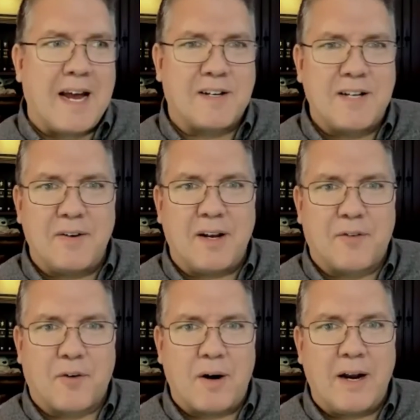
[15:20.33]
activity
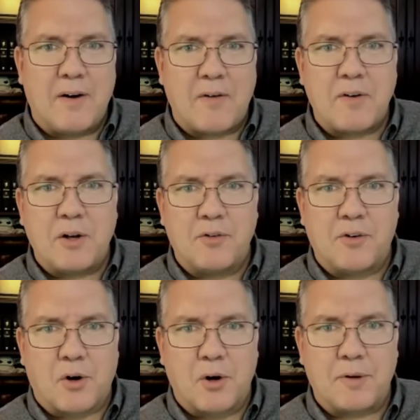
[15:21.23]
for every
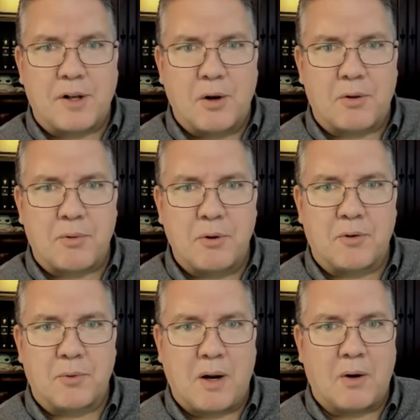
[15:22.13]
user group to go
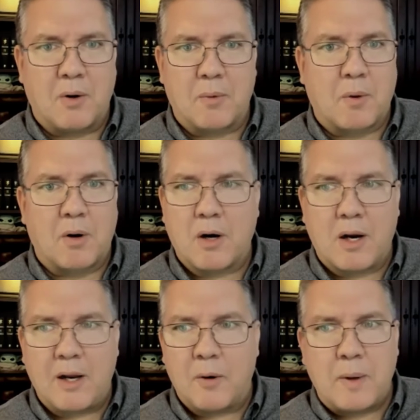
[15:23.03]
through as well. Or
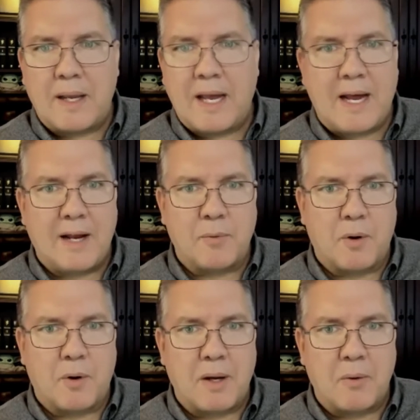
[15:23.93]
we
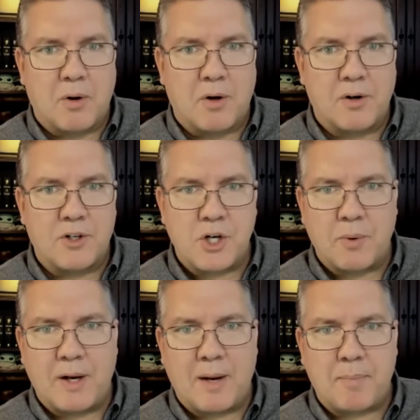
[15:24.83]
were
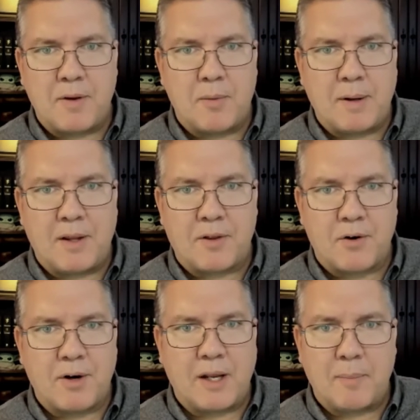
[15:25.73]
showing up and there'd be
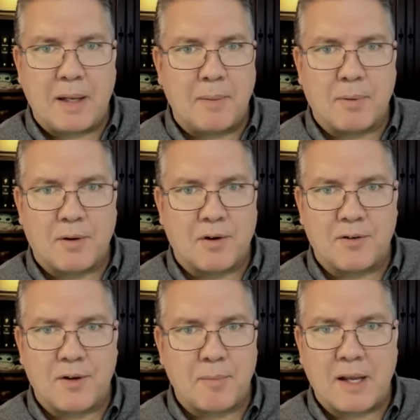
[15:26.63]
30 people
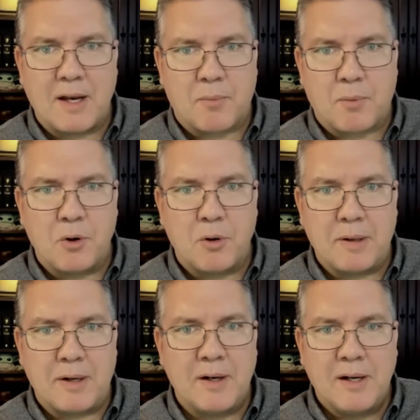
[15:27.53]
or something in a
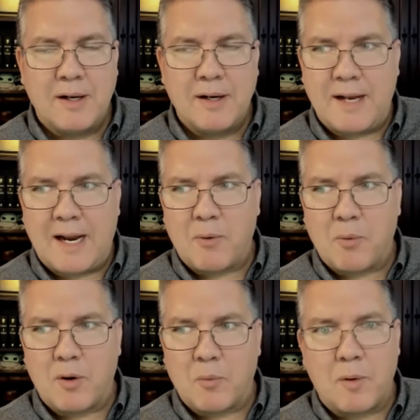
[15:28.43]
room, and now
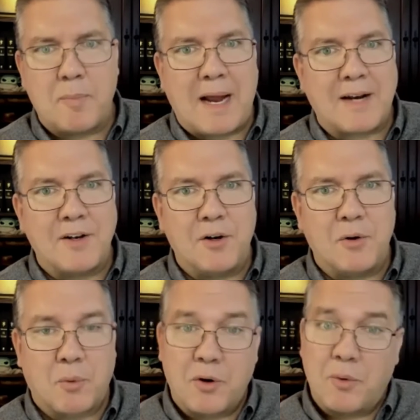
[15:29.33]
we're back to
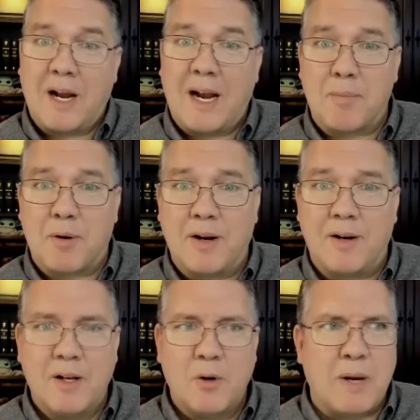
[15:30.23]
do it. We're doing
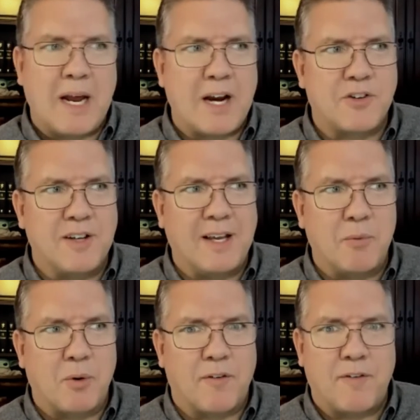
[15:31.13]
hybrid. We
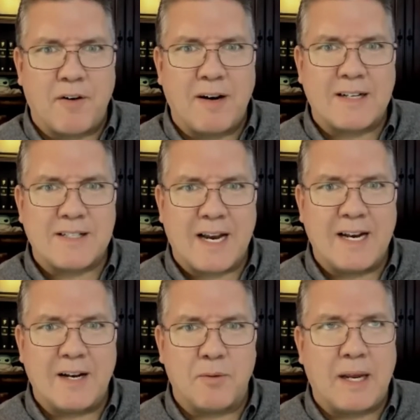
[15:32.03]
actually were very
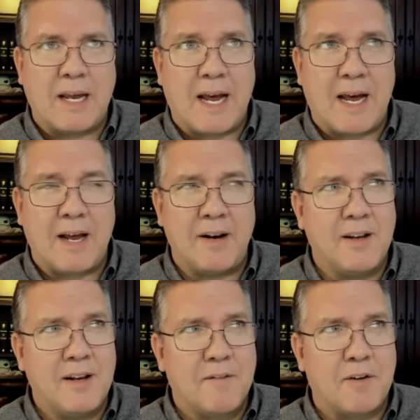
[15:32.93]
excited. We
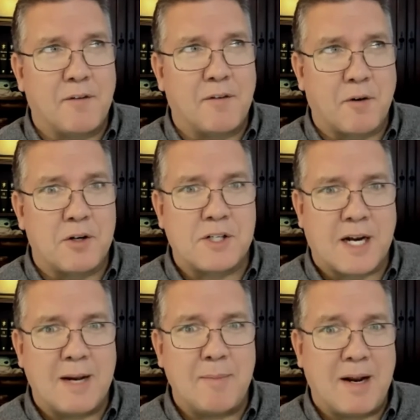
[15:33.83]
had, for the first
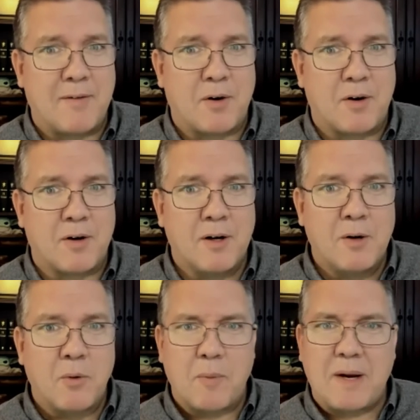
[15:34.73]
time ever,
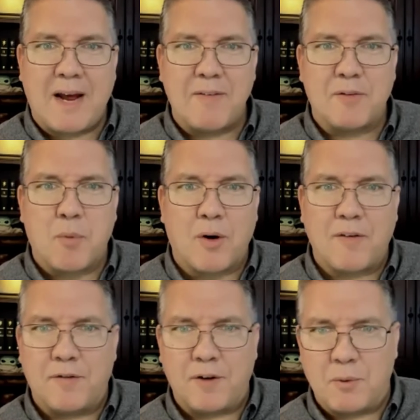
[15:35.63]
what we have is more
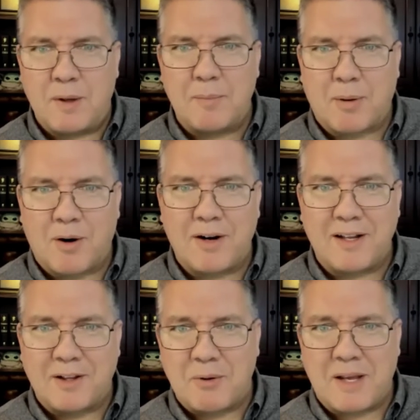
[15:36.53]
of a viewing
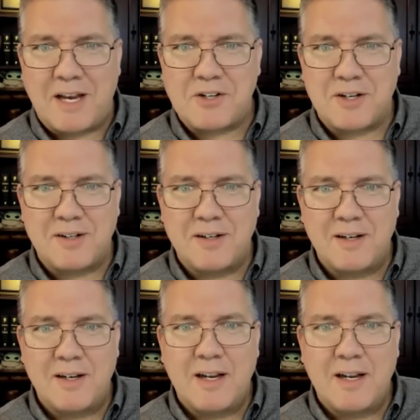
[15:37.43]
party location.